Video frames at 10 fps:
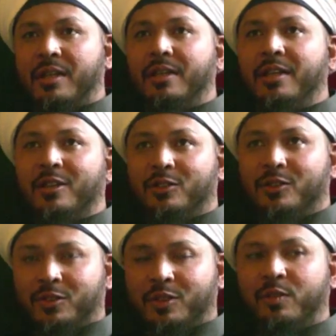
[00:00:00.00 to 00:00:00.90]

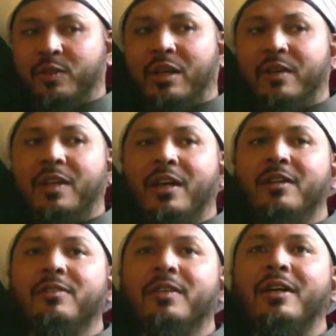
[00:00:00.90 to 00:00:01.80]
Yes, if you have a
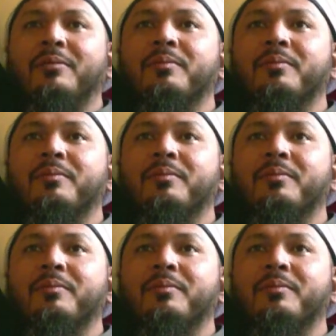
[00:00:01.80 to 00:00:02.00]
Khalifa,